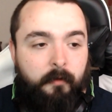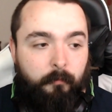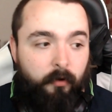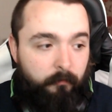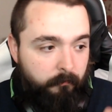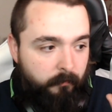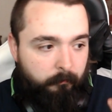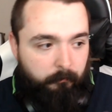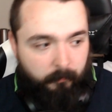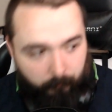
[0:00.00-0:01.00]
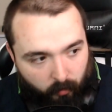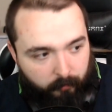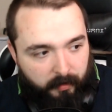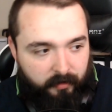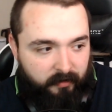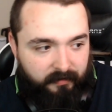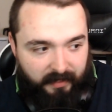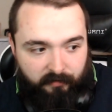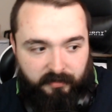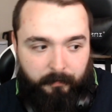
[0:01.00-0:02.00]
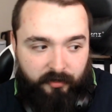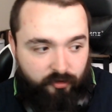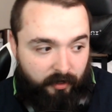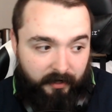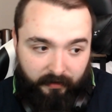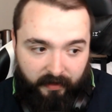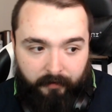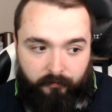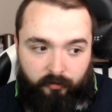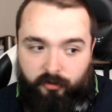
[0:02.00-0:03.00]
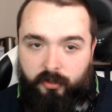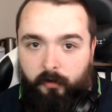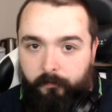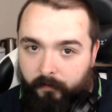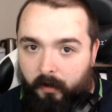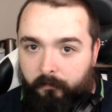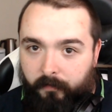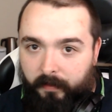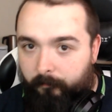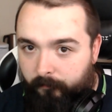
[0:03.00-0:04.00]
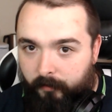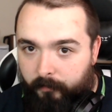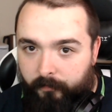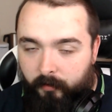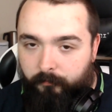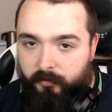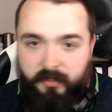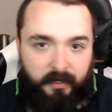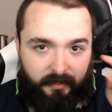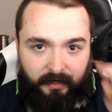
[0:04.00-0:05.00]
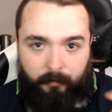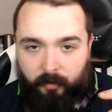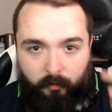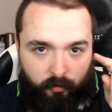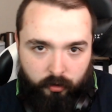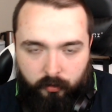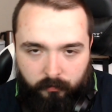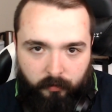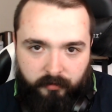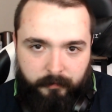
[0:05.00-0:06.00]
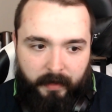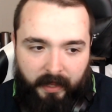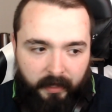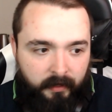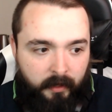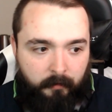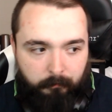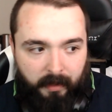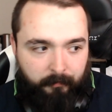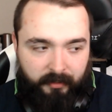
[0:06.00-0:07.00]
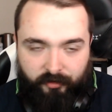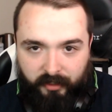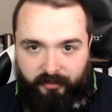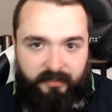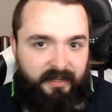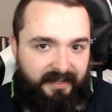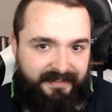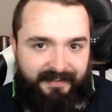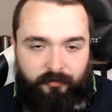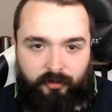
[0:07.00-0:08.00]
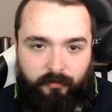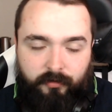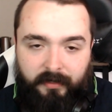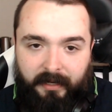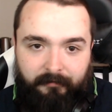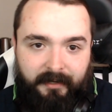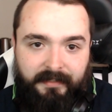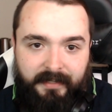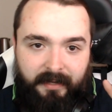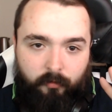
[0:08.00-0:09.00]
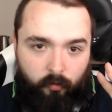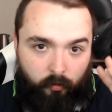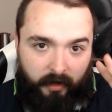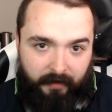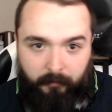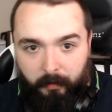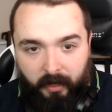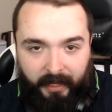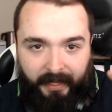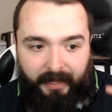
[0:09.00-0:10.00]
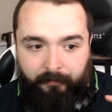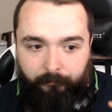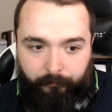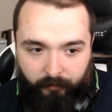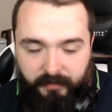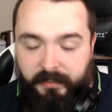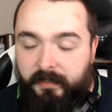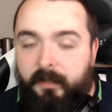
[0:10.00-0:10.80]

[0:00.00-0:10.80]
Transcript: But my opinion, that was the best trailer that I've done so far for them three films. Let me know what you liked better. Batman, Jason, Indiana Jones or Hellraiser, or Harry Potter and Freddy.